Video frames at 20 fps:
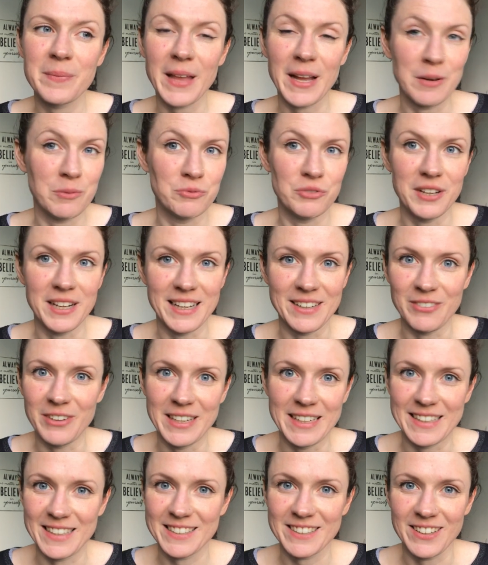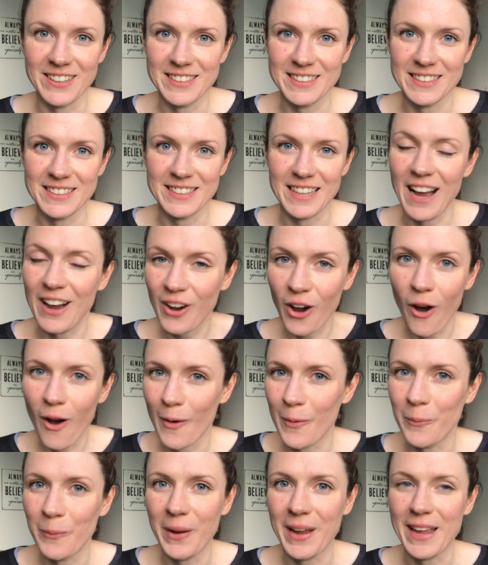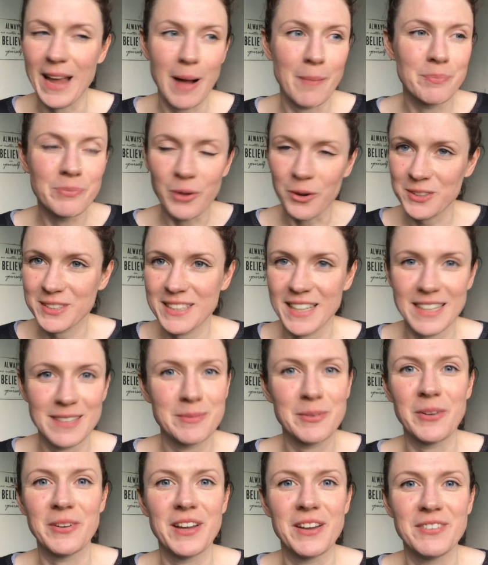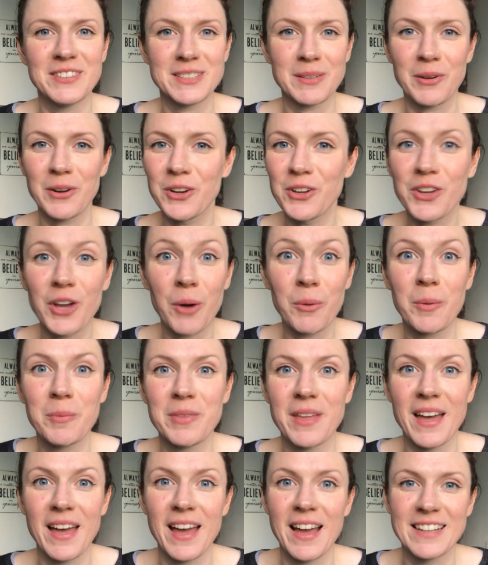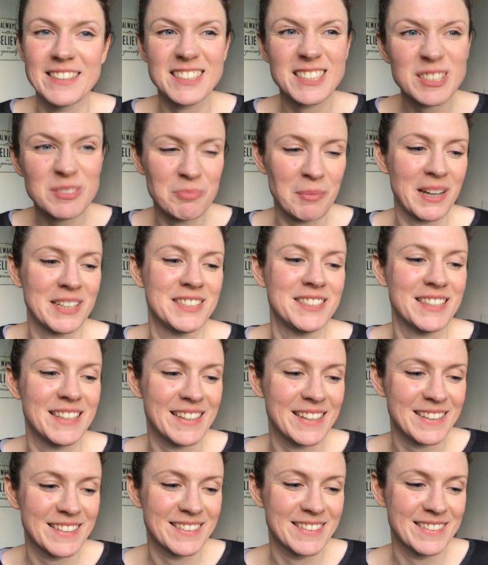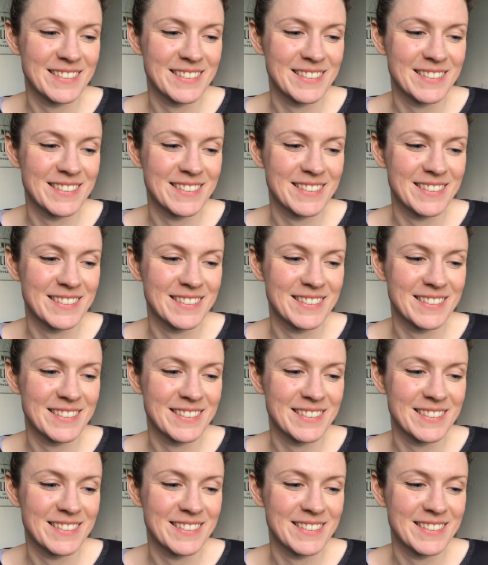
I'm really, really excited. I can't wait. I'm not scared, I'm not nervous. I'm going to go up there and smash it.